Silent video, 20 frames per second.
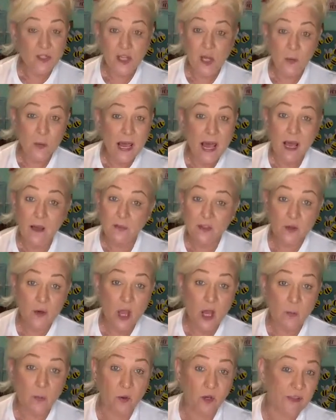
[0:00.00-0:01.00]
don't have
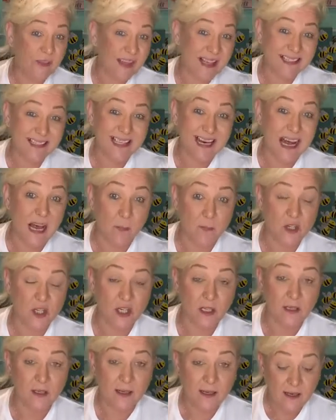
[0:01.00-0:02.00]
scrap wood, that's an option.